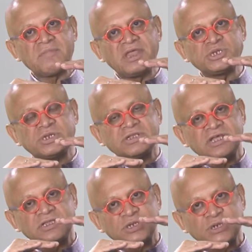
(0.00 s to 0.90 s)
I mentioned
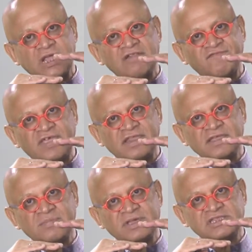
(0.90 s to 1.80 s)
that the shelf
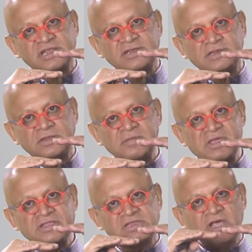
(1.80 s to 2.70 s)
area basically
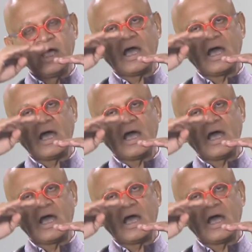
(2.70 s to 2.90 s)
determines